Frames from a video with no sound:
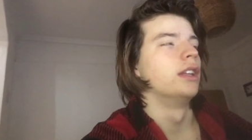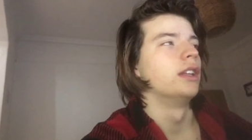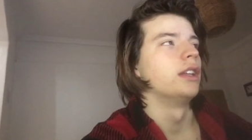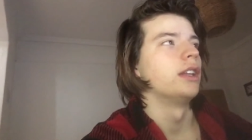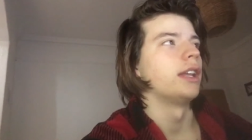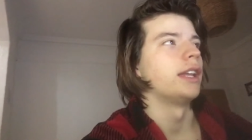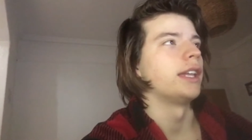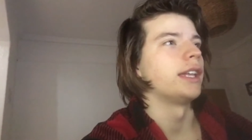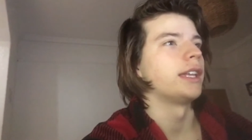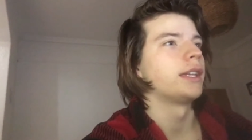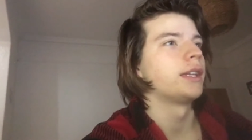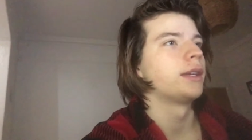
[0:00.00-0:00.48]

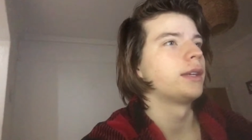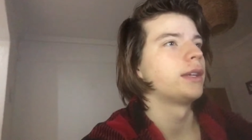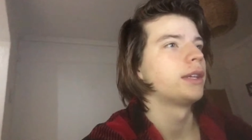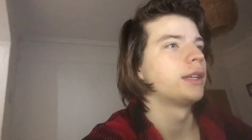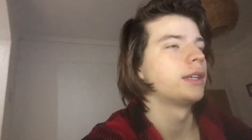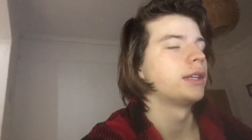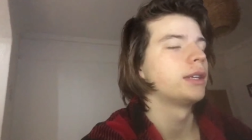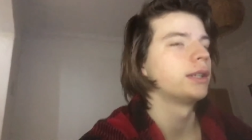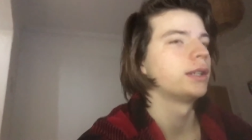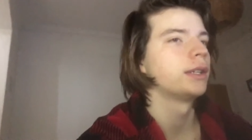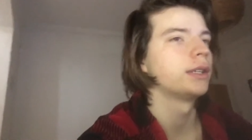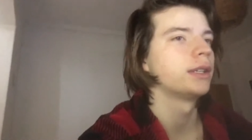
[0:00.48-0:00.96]
Like
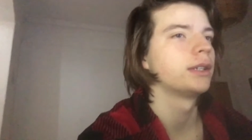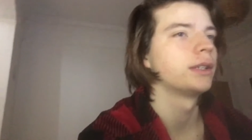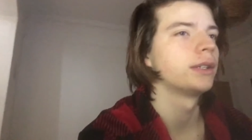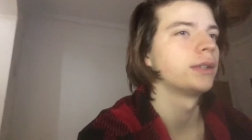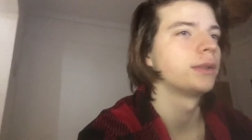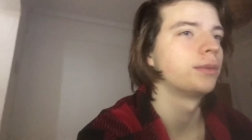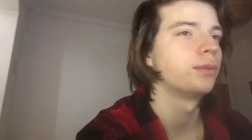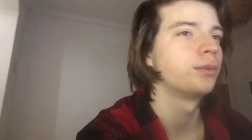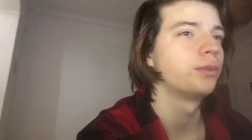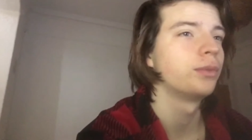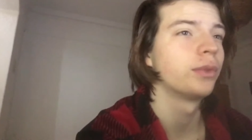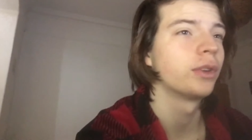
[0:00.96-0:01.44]

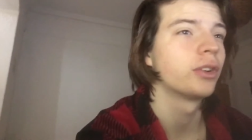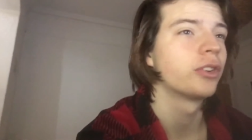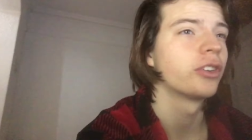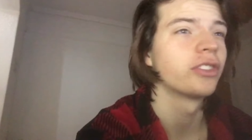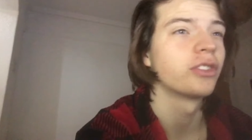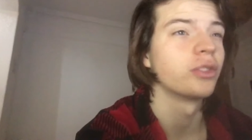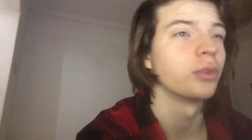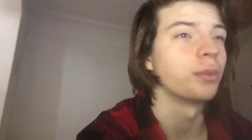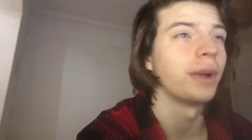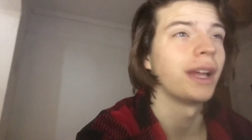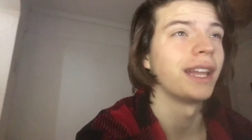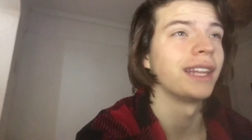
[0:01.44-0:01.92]
the
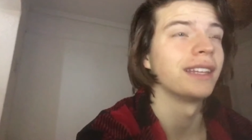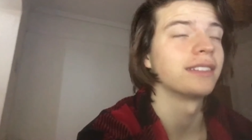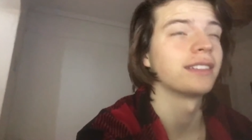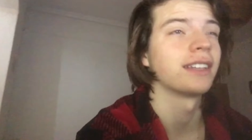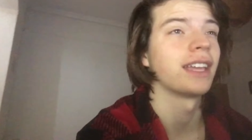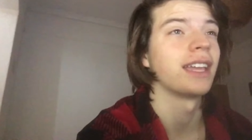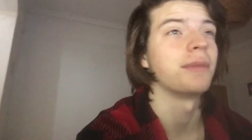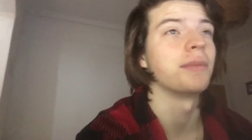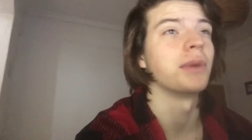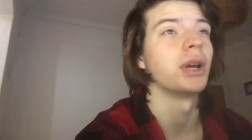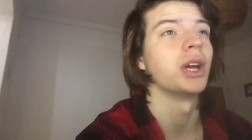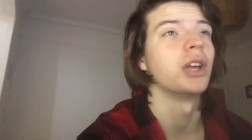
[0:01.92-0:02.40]
Crystal Palace
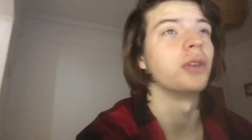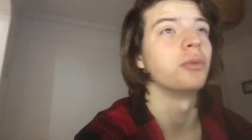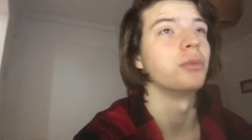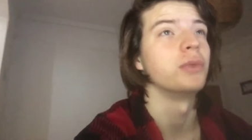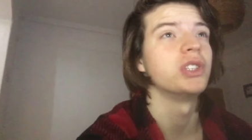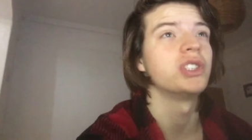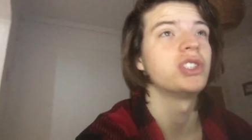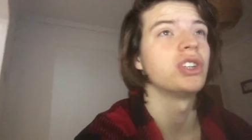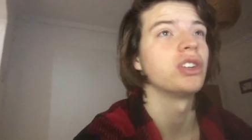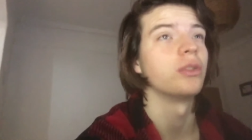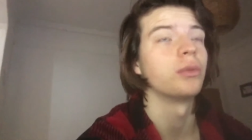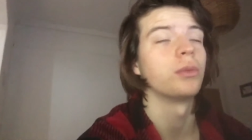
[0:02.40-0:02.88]
game at home,
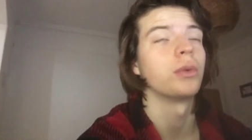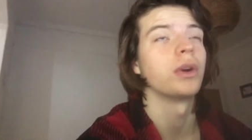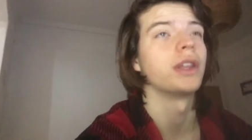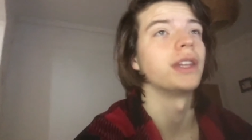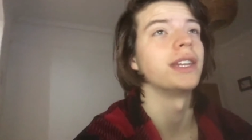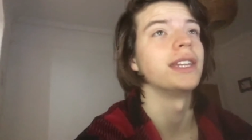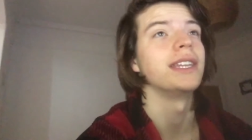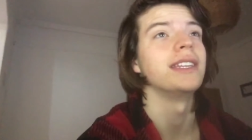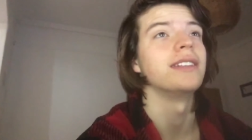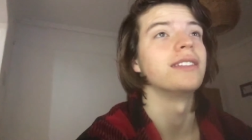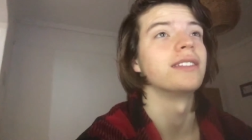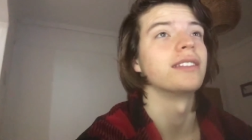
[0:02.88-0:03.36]
we should have
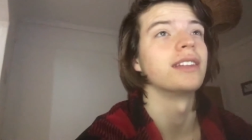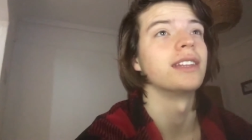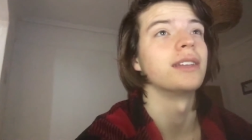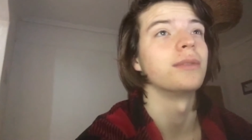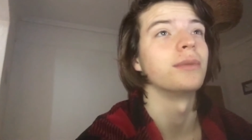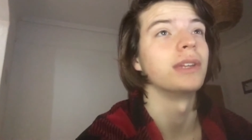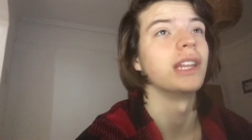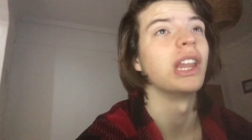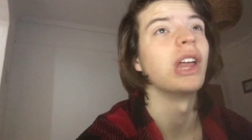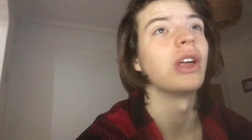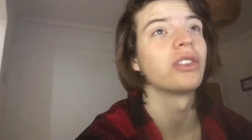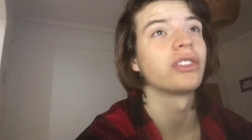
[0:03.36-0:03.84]
won easily.
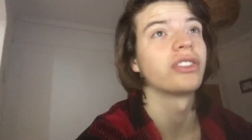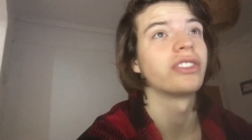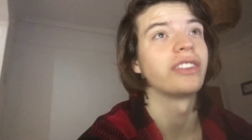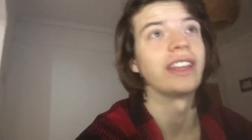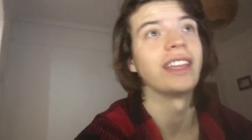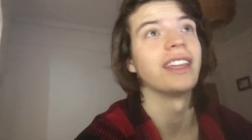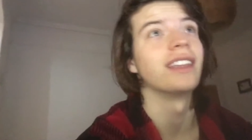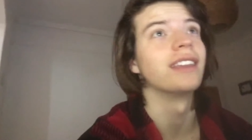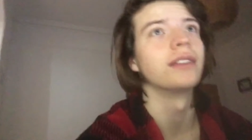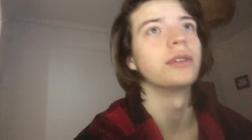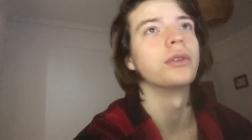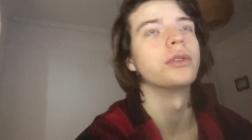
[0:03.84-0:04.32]
We lost
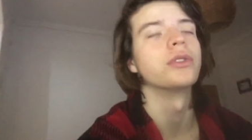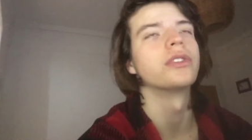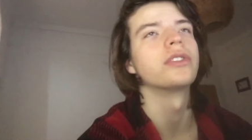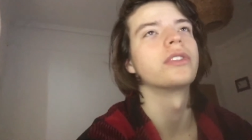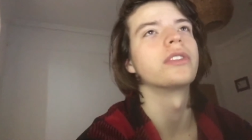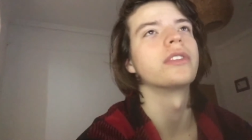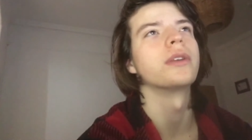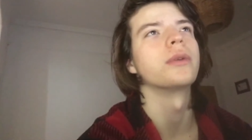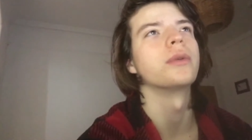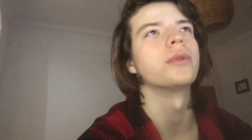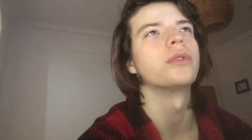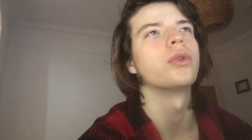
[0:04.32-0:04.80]
it. It
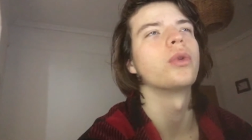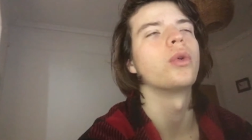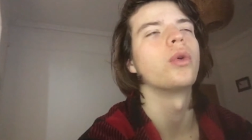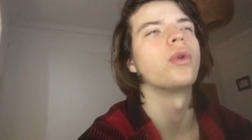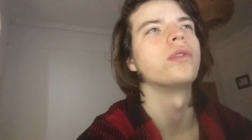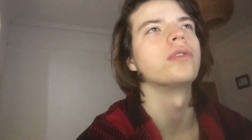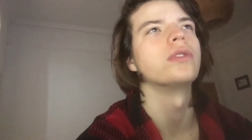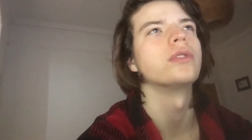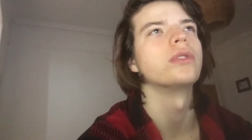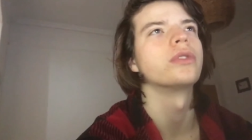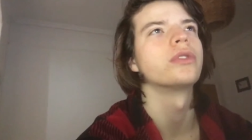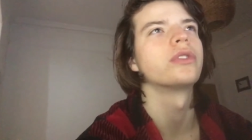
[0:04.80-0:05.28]
was it was awful.